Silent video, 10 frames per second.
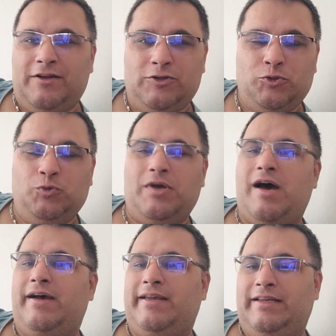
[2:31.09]
two
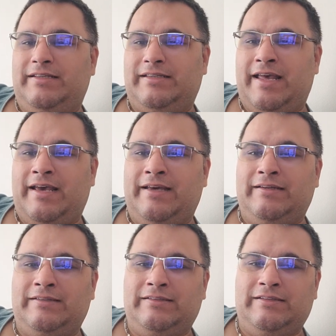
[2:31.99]
guys,
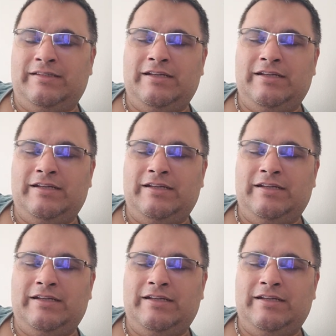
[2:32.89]
and